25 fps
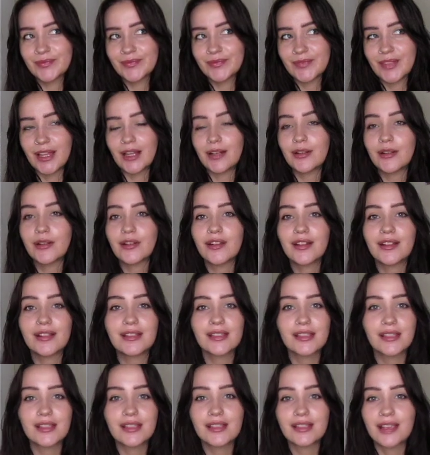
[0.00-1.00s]
I don't know what
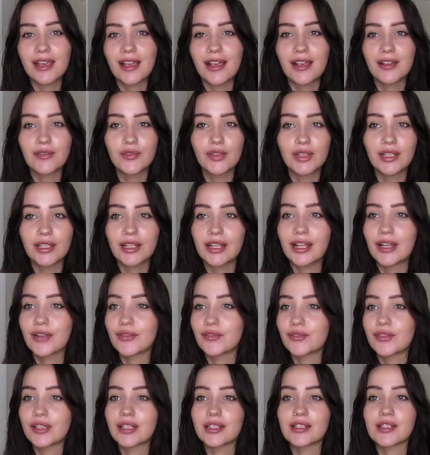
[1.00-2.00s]
else to say. I feel like
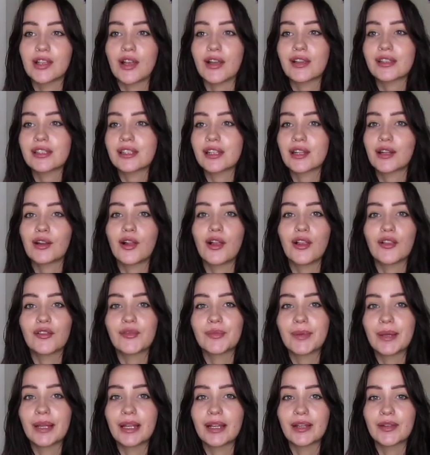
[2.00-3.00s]
I've exhausted all of
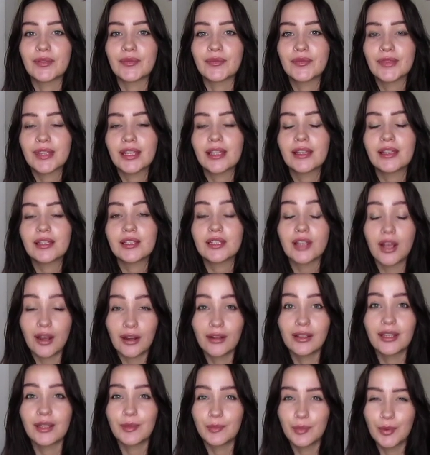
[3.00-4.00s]
my
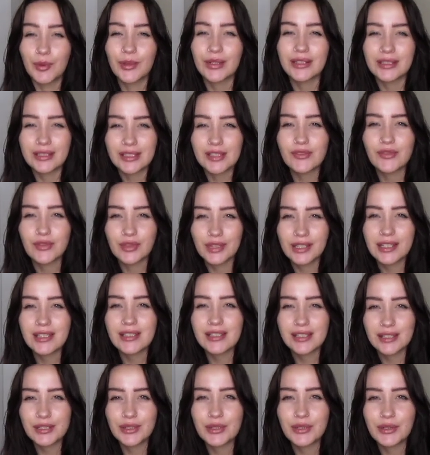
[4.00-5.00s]
talking points for
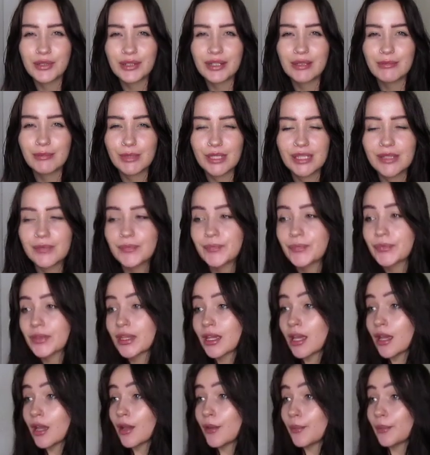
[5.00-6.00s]
this, you know what I mean?
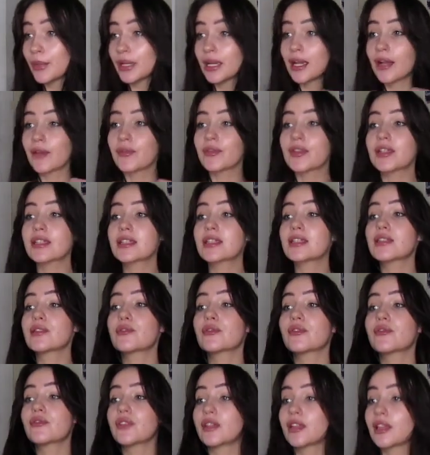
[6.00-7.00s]
But yeah, this is the
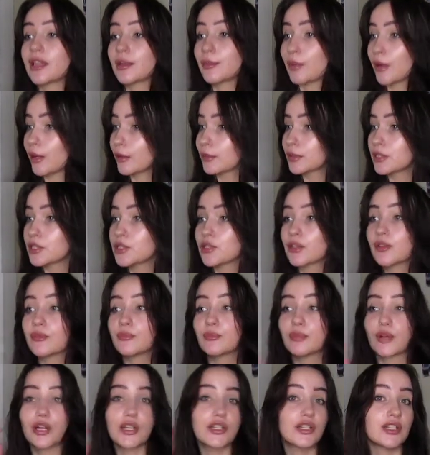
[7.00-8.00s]
reveal. I probably should have
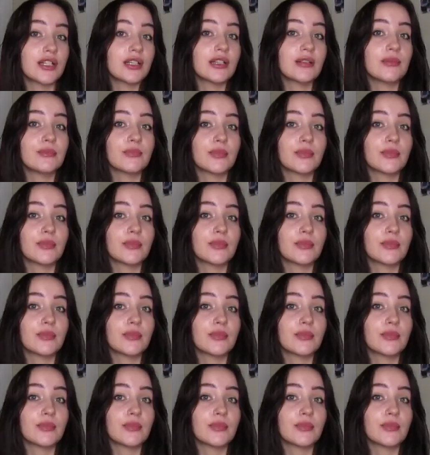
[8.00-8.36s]
brushed it